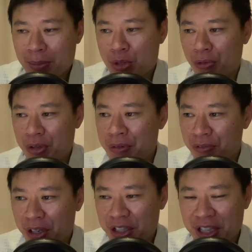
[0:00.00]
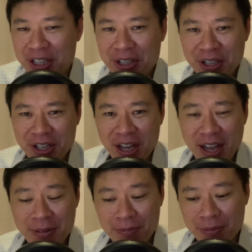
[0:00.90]
terms of inflating it.
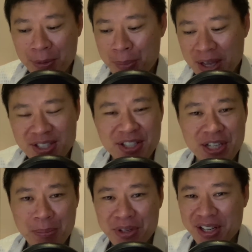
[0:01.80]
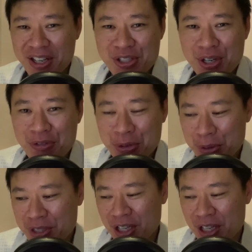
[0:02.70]
And the best example that I can share with you is